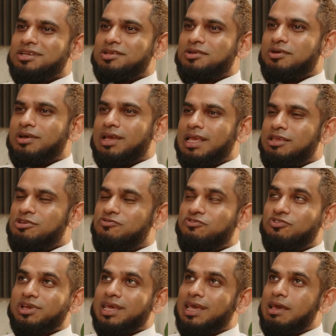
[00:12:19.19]
you know you
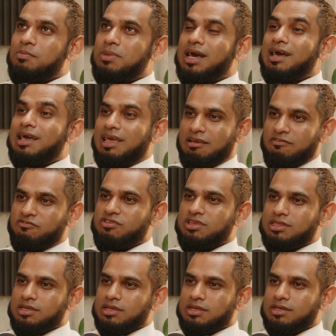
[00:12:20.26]
forget about
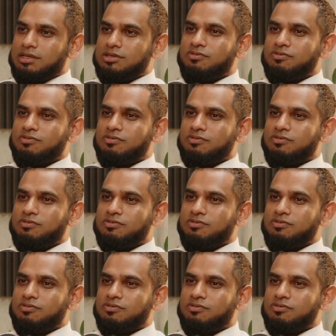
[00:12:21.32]
everything